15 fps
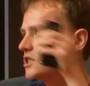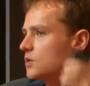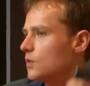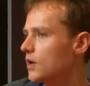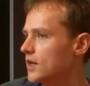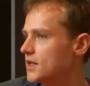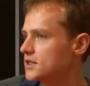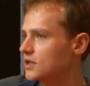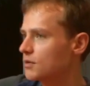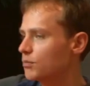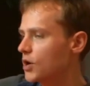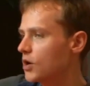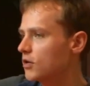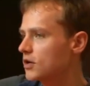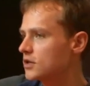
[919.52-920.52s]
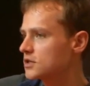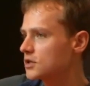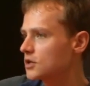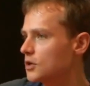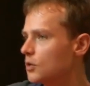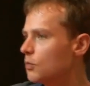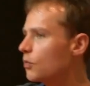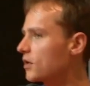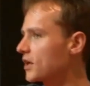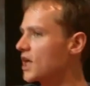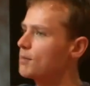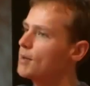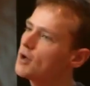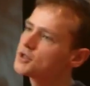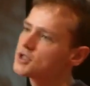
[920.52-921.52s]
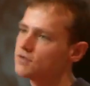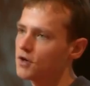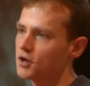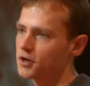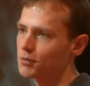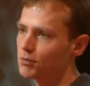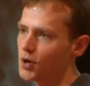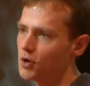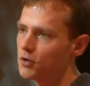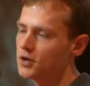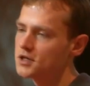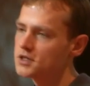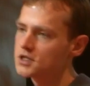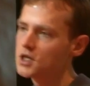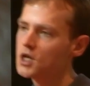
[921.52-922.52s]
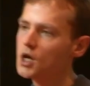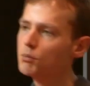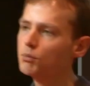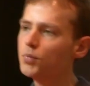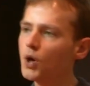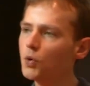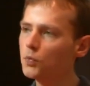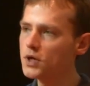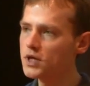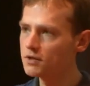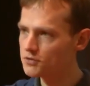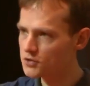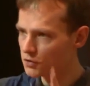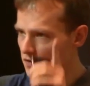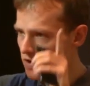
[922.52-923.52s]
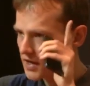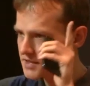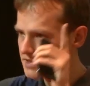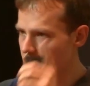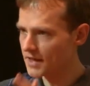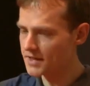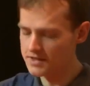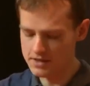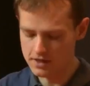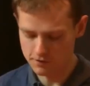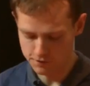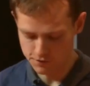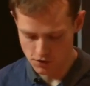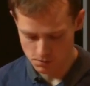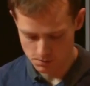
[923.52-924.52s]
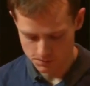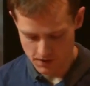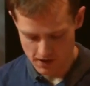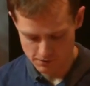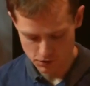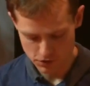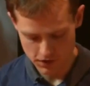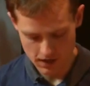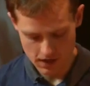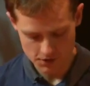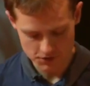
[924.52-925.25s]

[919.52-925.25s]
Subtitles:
into our list component, what came out of our component, but we sort of isolated it from everything